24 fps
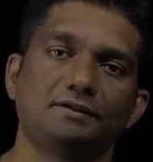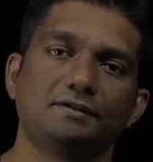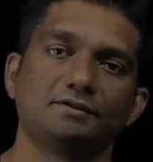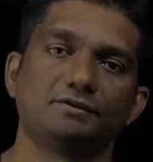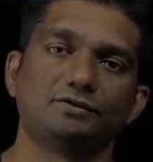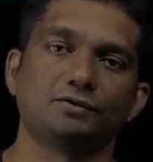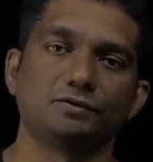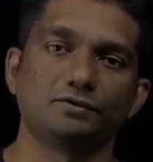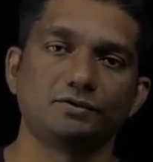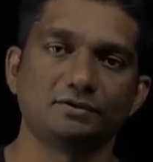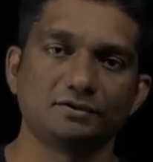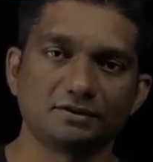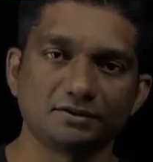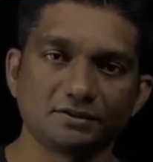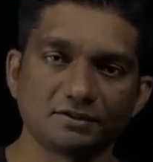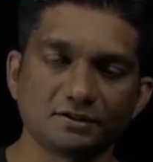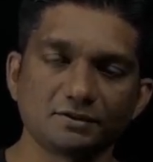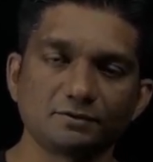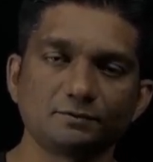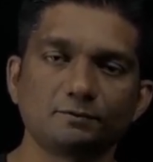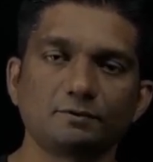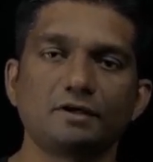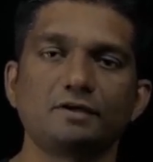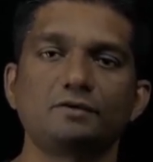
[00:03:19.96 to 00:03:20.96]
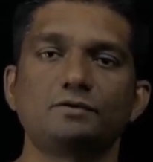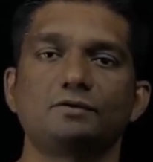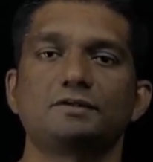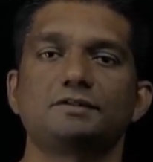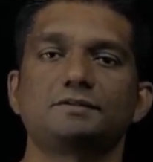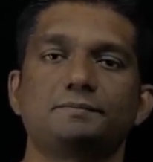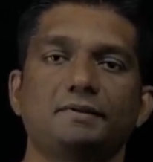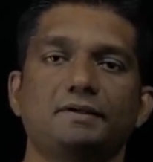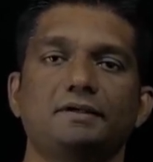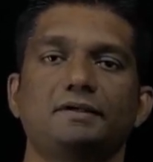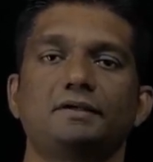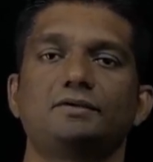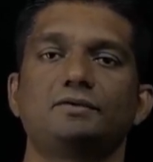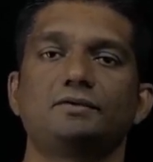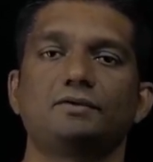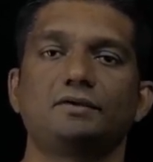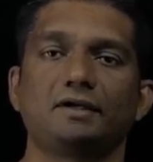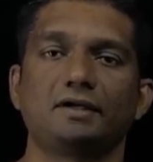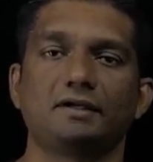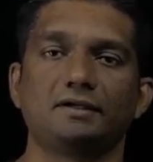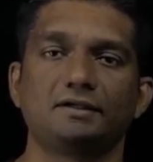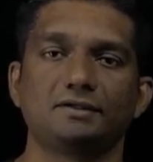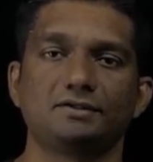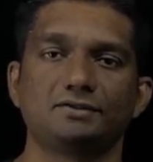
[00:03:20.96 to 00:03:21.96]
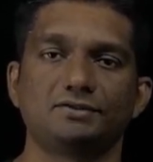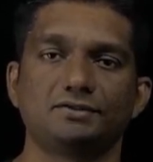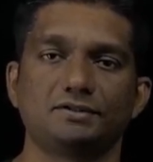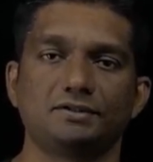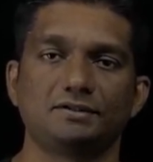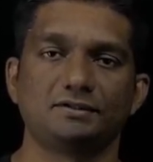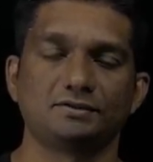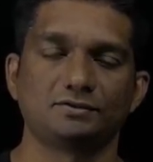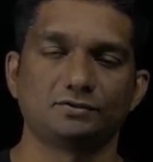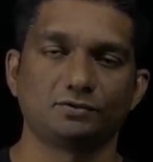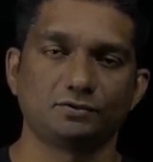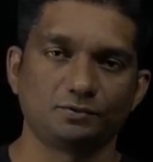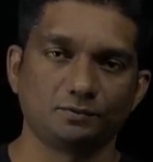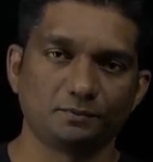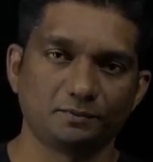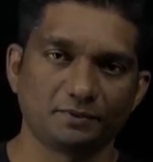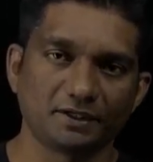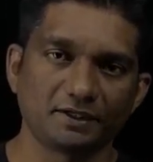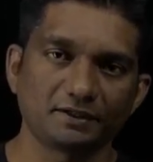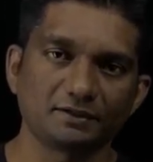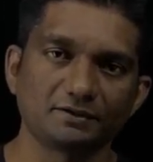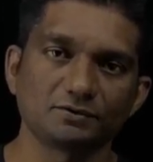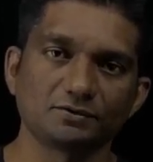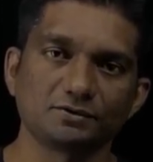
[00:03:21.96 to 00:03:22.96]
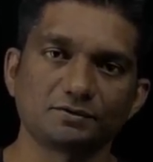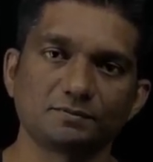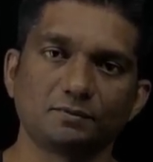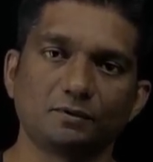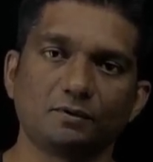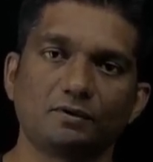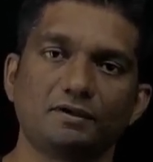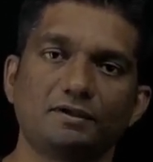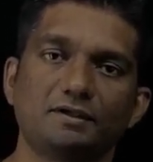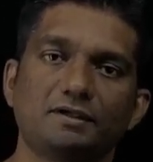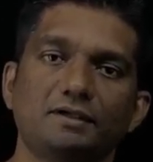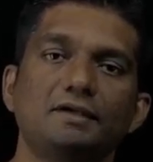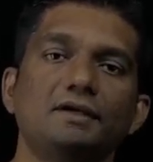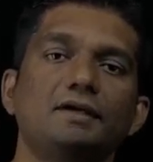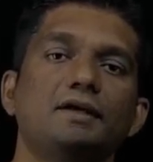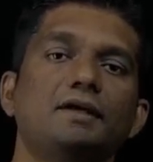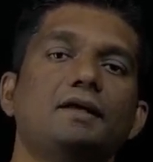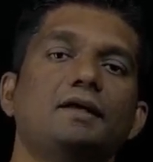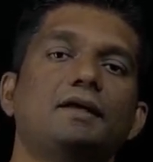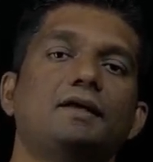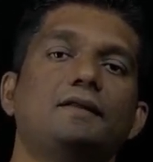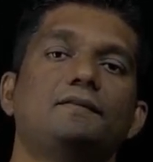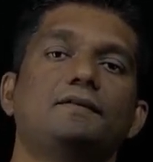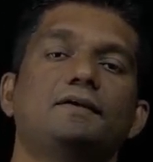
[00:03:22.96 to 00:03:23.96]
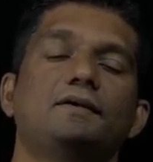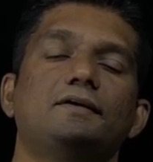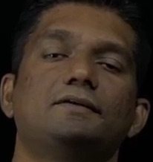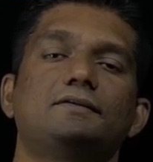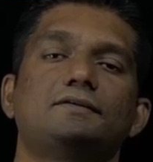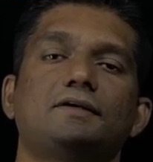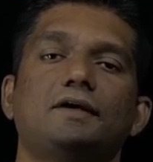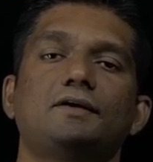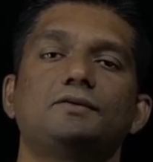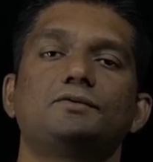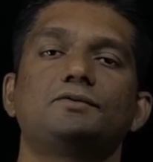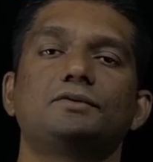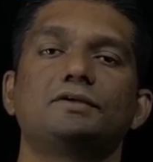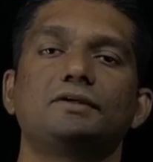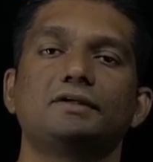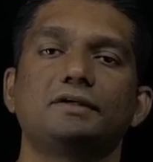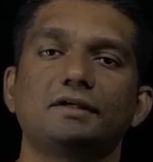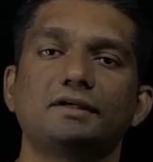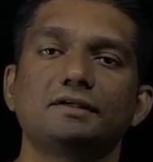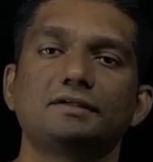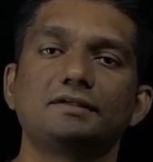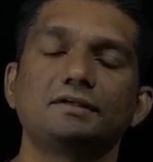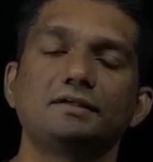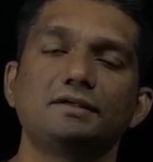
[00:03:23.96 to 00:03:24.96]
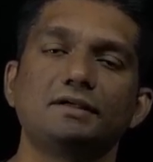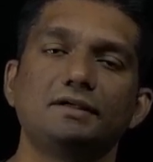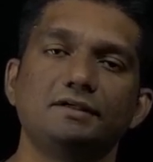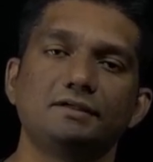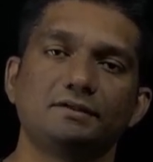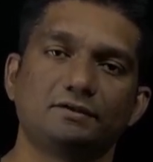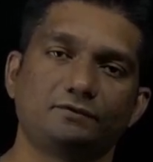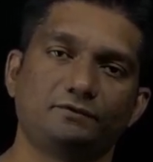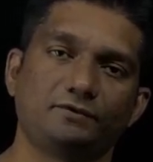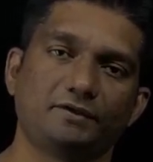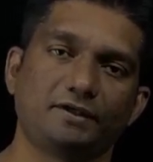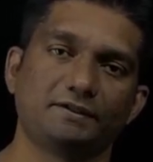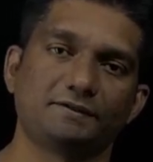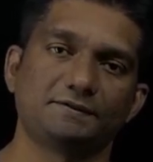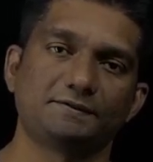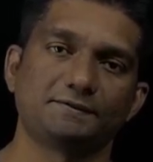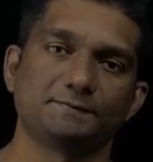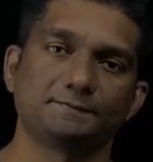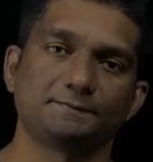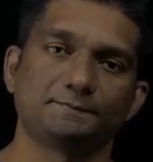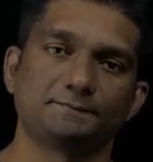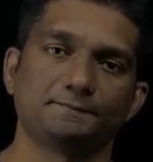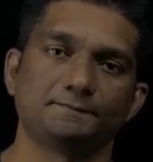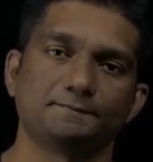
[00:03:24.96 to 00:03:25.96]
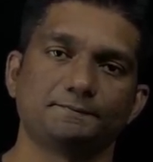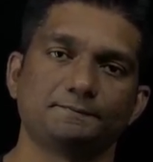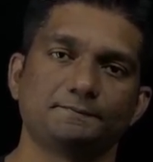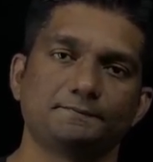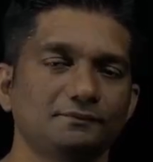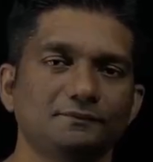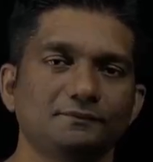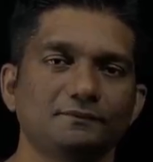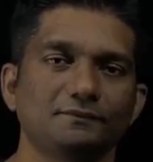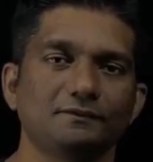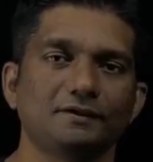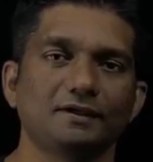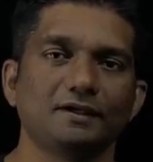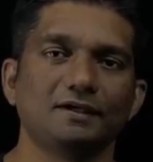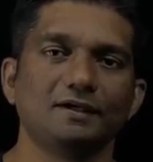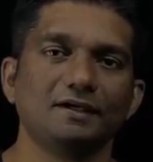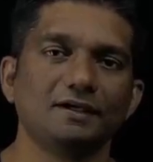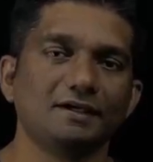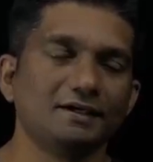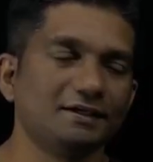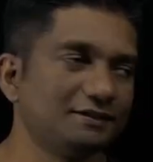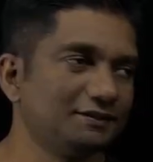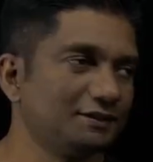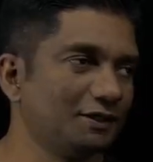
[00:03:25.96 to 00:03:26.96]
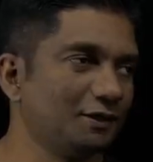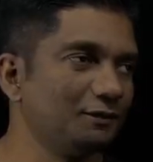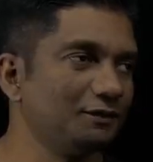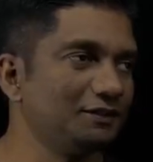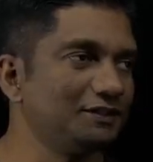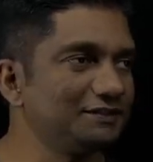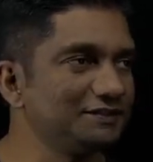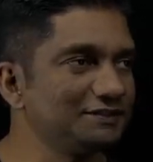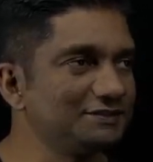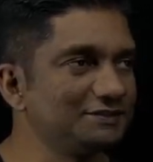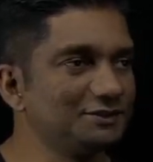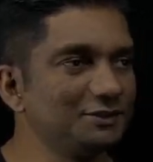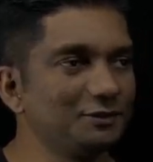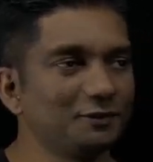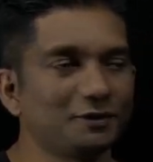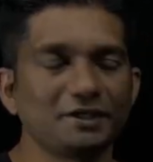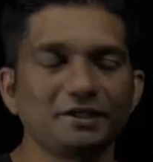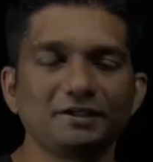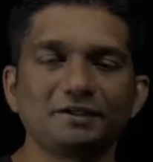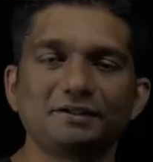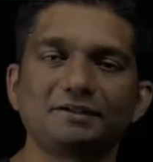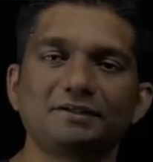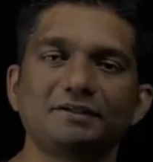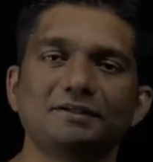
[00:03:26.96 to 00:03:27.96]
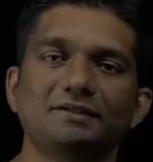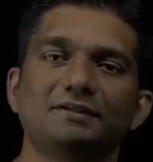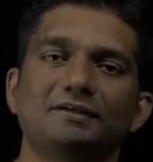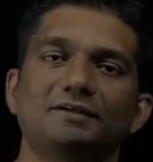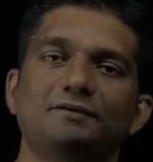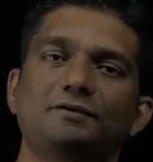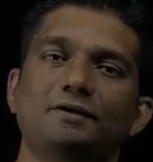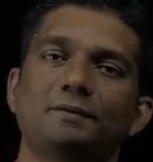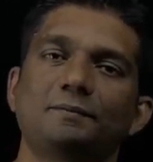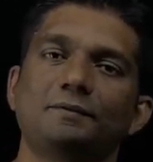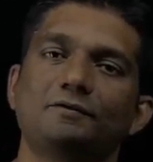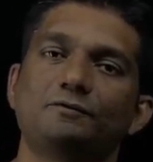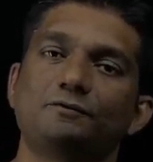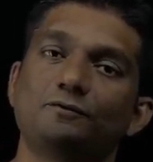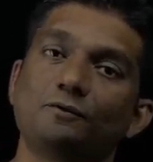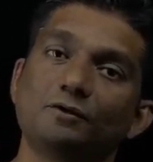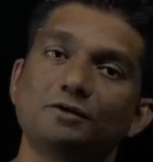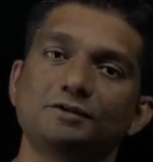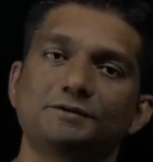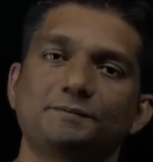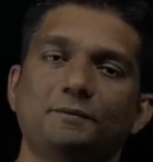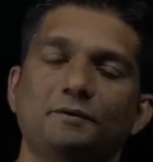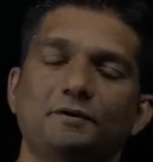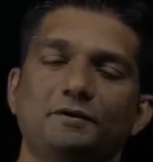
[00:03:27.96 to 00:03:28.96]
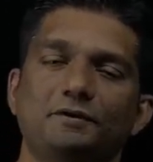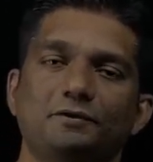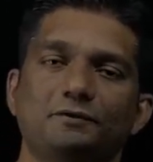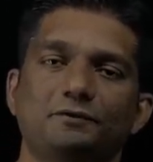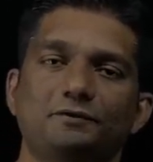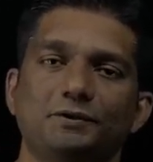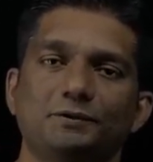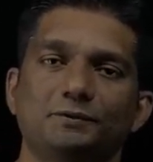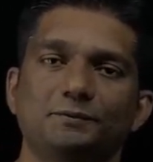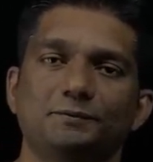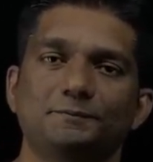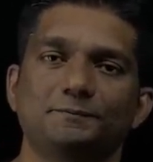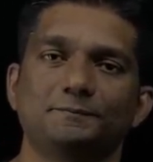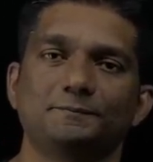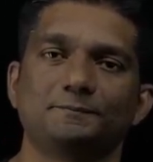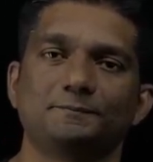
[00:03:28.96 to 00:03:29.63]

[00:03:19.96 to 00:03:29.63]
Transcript: So this is where you are spending your energy. So you break those bonds and then try to create an interface. Now let us look it from a force point of view.